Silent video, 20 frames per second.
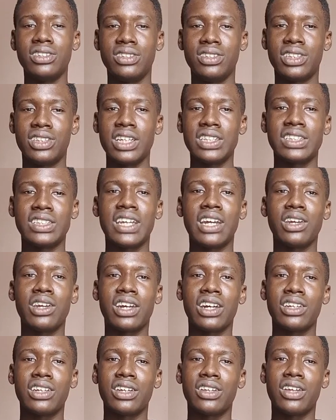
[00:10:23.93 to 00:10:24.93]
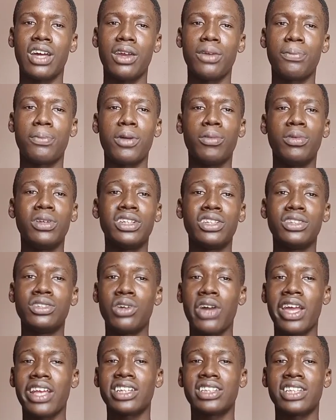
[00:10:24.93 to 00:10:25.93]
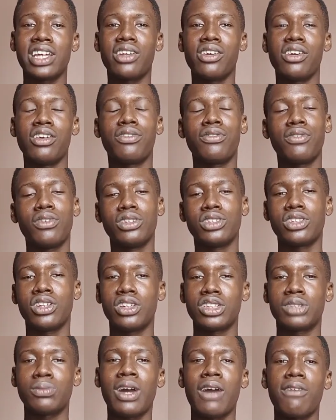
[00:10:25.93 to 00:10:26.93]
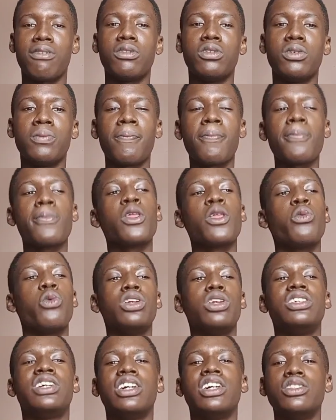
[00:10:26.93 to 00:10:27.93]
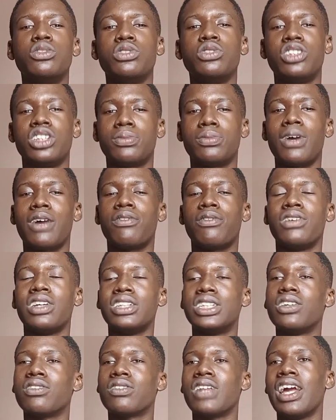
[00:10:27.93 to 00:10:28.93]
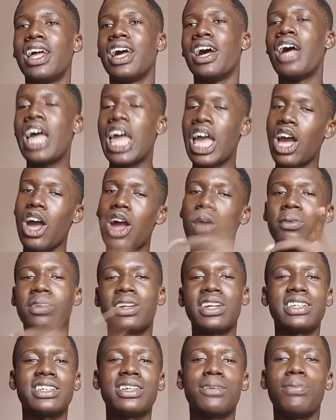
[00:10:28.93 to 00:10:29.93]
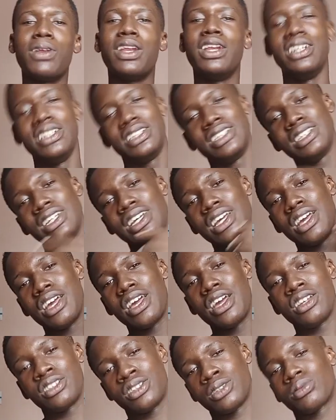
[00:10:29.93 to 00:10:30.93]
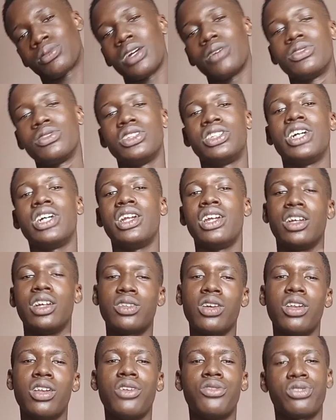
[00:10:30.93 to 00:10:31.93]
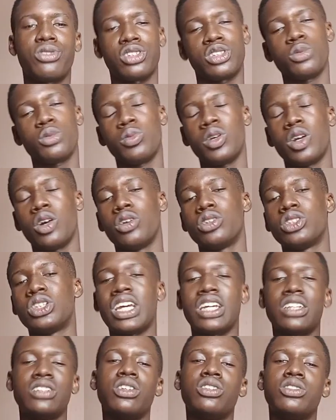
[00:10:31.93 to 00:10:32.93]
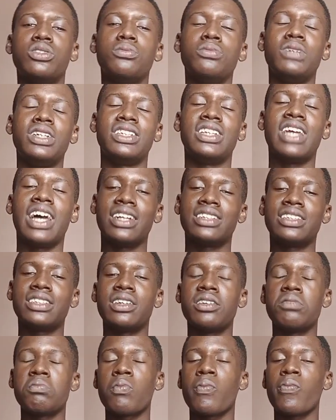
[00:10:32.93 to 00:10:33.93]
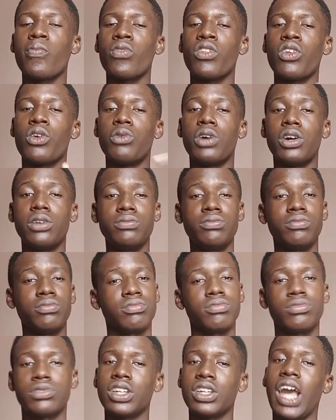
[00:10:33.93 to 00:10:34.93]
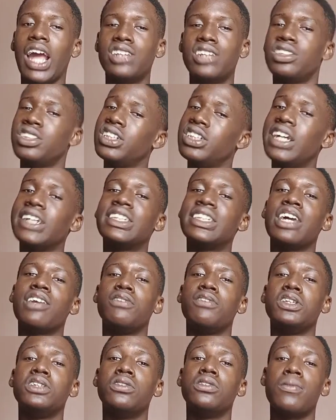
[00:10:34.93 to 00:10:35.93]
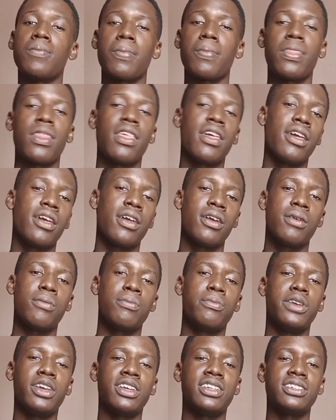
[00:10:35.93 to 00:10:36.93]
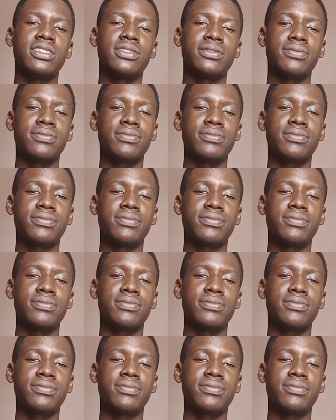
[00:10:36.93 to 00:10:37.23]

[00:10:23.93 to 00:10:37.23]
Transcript: things that you probably don't know existed on your phones, on your smartphone. What you can do with your smartphone and stuff like that. I'll be creating a playlist. Subscribe to the channel and turn the notification bell so not to miss that. Well, catch you in the next video. Peace.